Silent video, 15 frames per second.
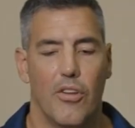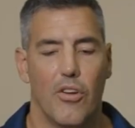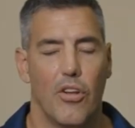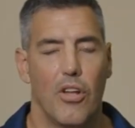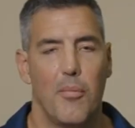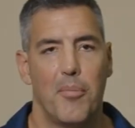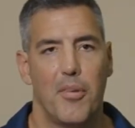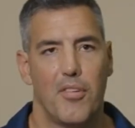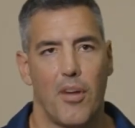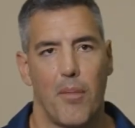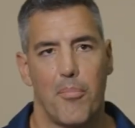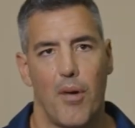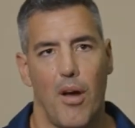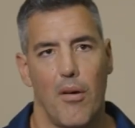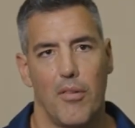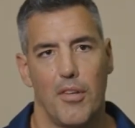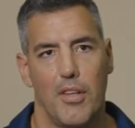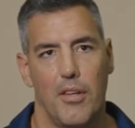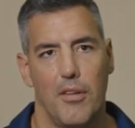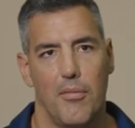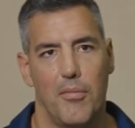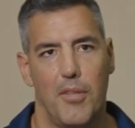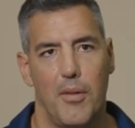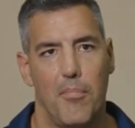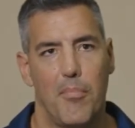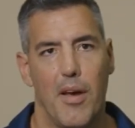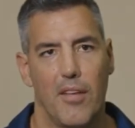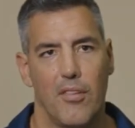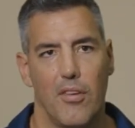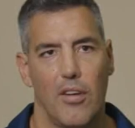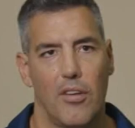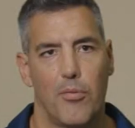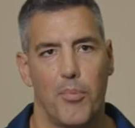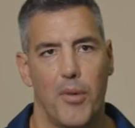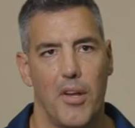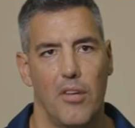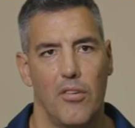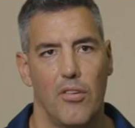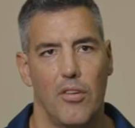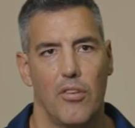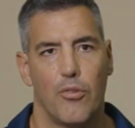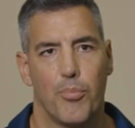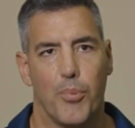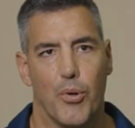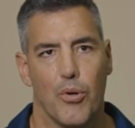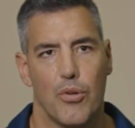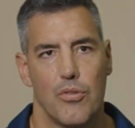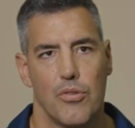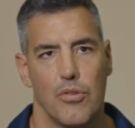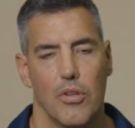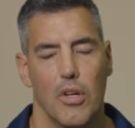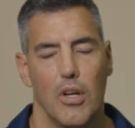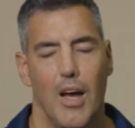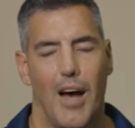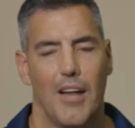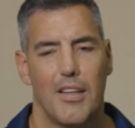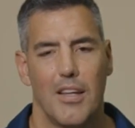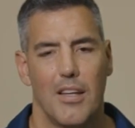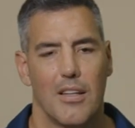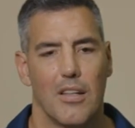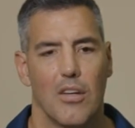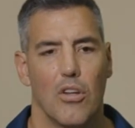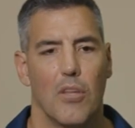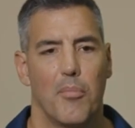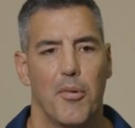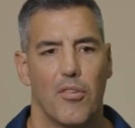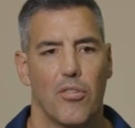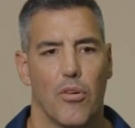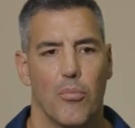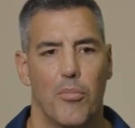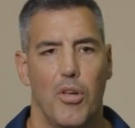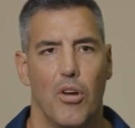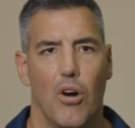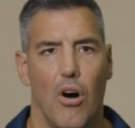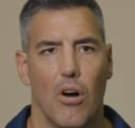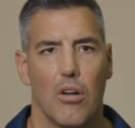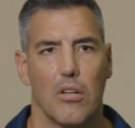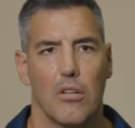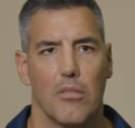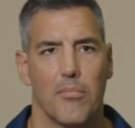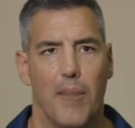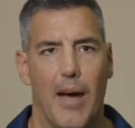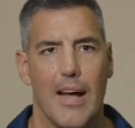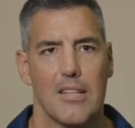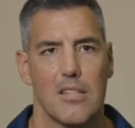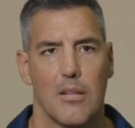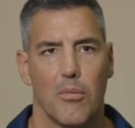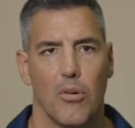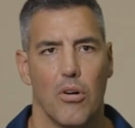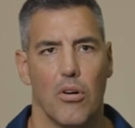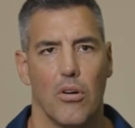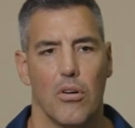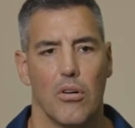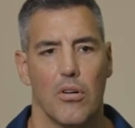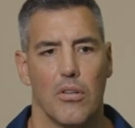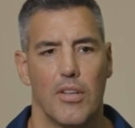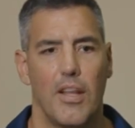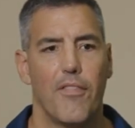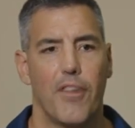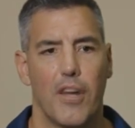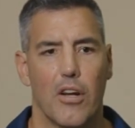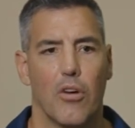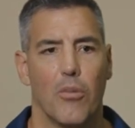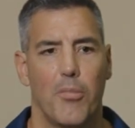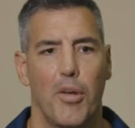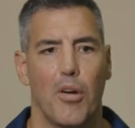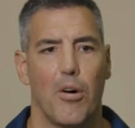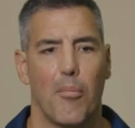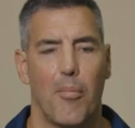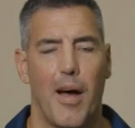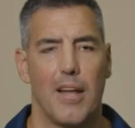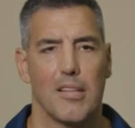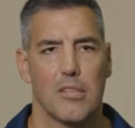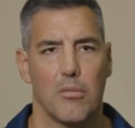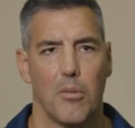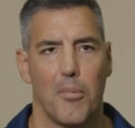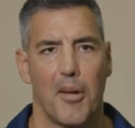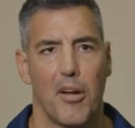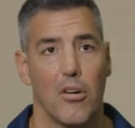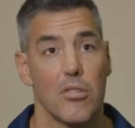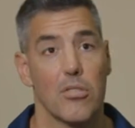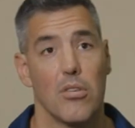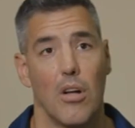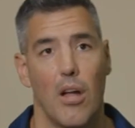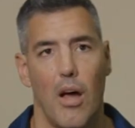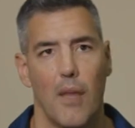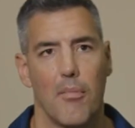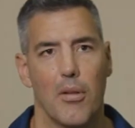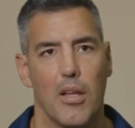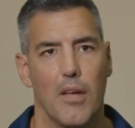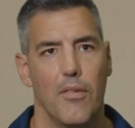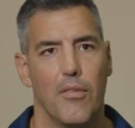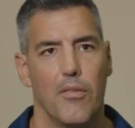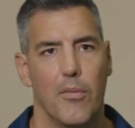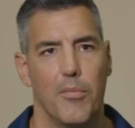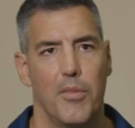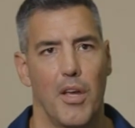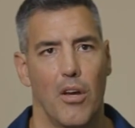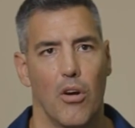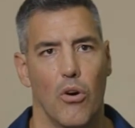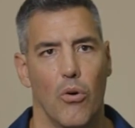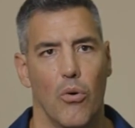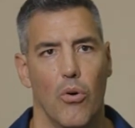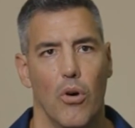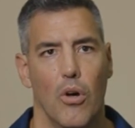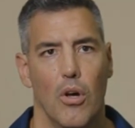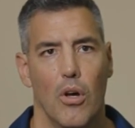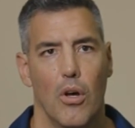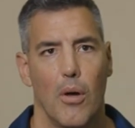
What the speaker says: The Olympics are probably the best experience in sports. I think the Olympics go beyond basketball, definitely go beyond basketball, but also I believe they go